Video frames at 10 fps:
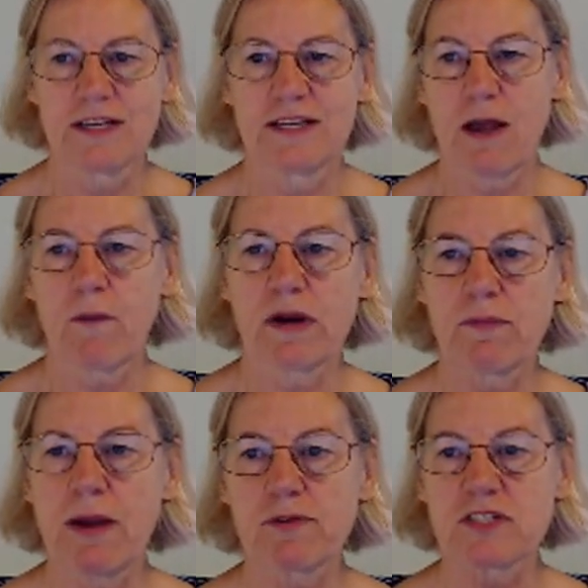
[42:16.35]
Now I want to
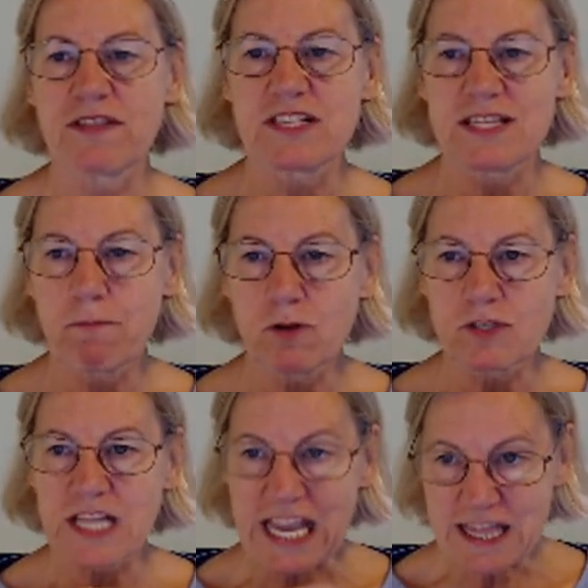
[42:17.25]
represent the symbols
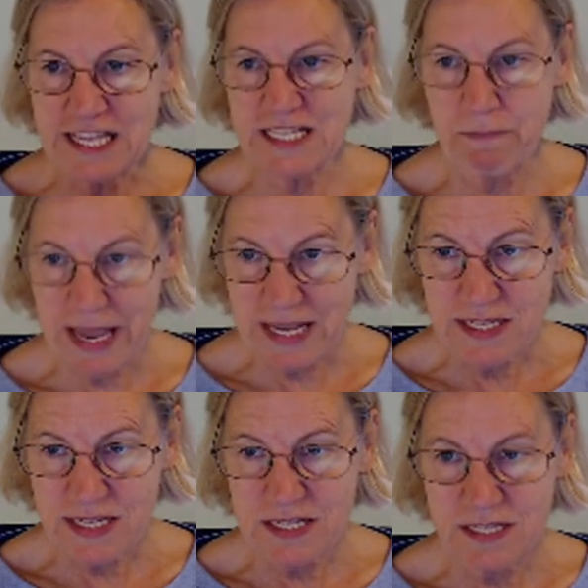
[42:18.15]
in this
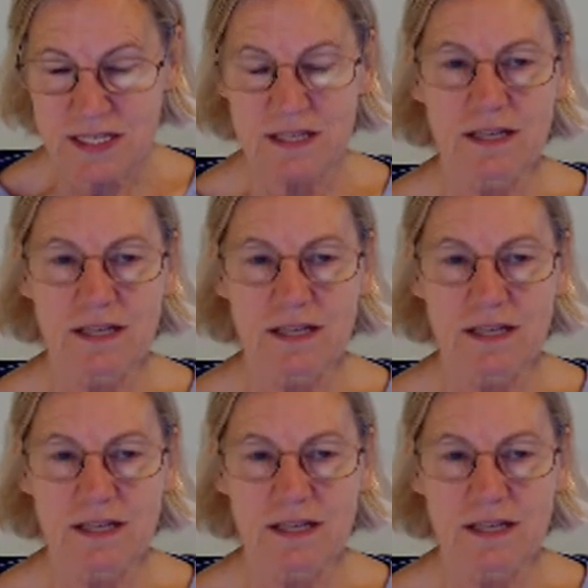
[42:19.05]
basis,